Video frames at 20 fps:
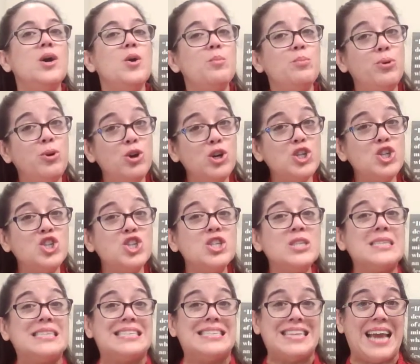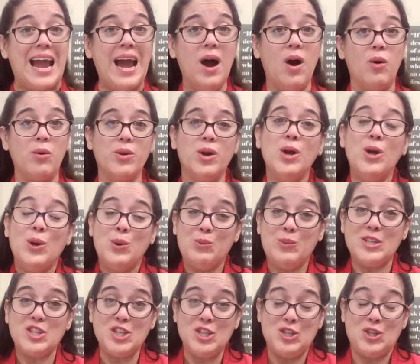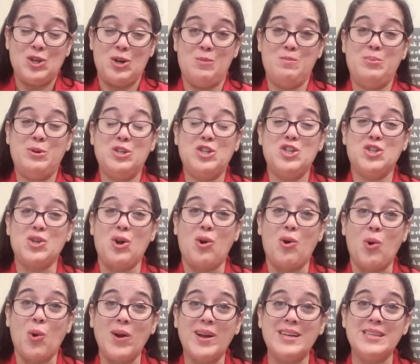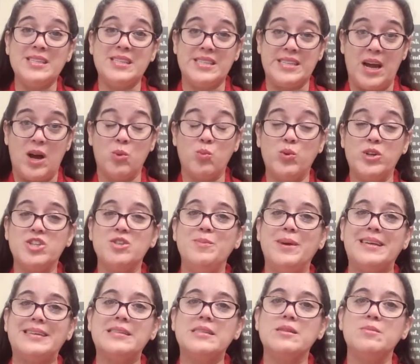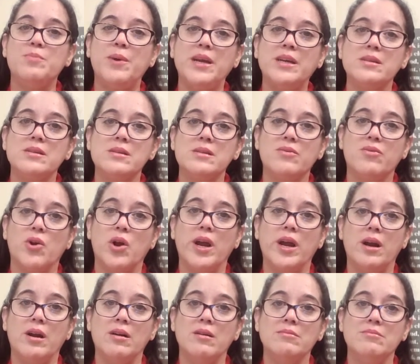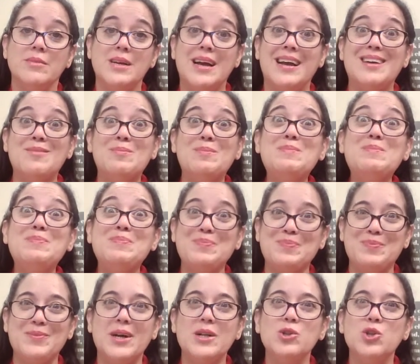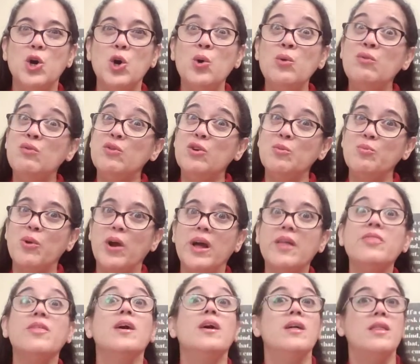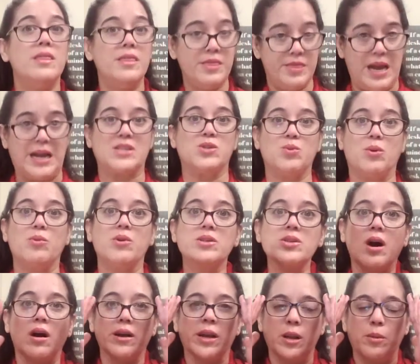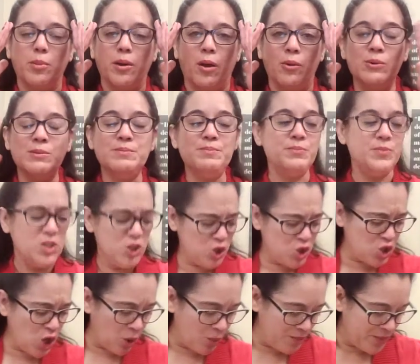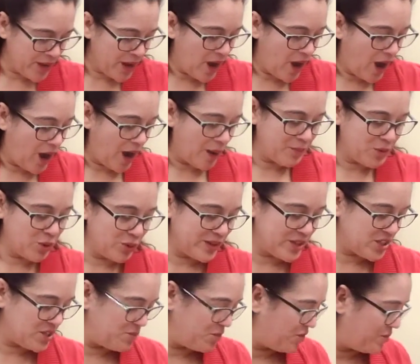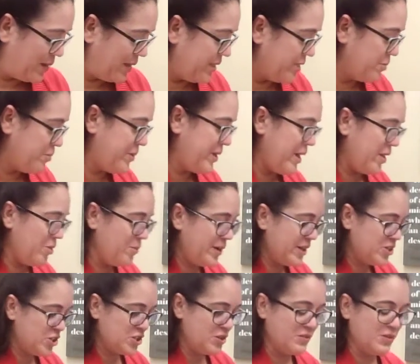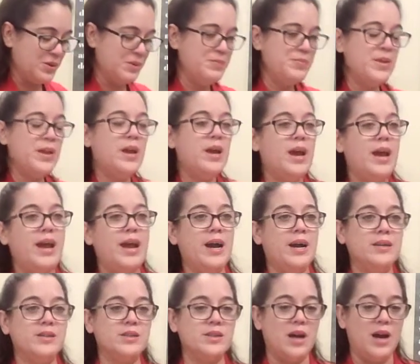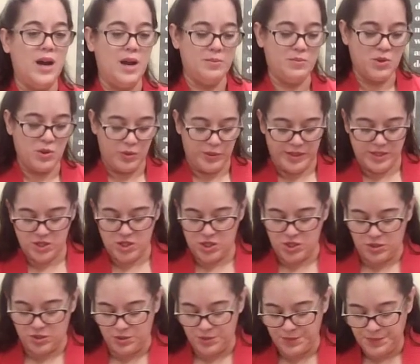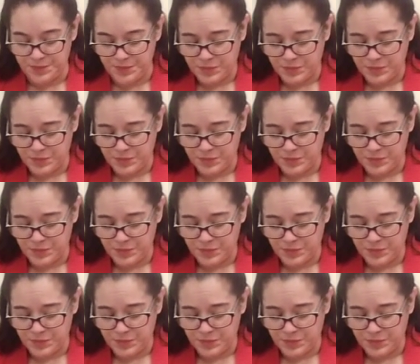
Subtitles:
pushes down, which in turn pushes our organs down, which makes space for air. Low, full breath, that's what we're talking about. So I'm going to move my little piano bench over and I'm going to